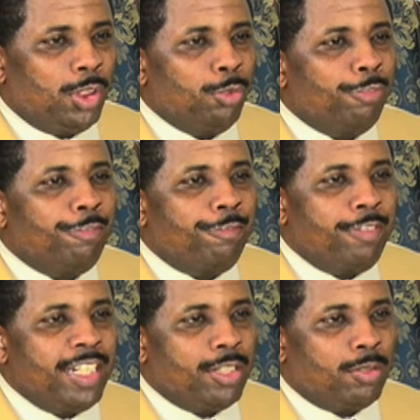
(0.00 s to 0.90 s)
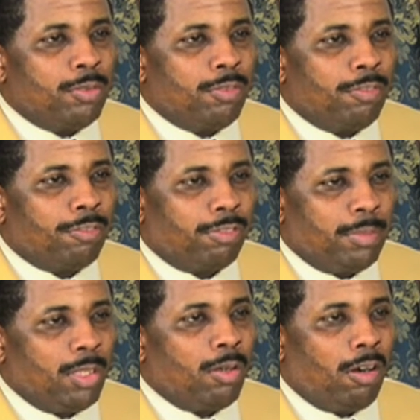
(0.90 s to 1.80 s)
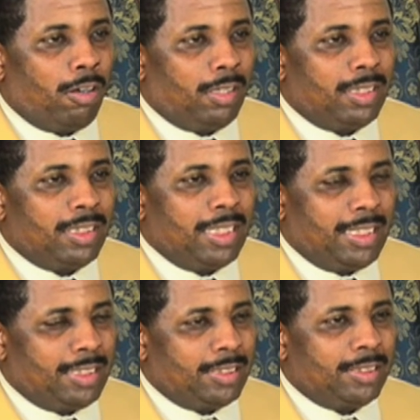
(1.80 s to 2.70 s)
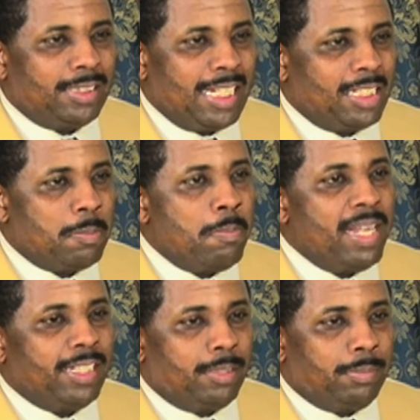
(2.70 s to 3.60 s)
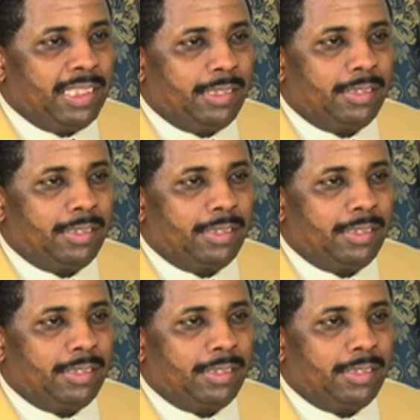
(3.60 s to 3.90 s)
feel from your heart that is meant to be.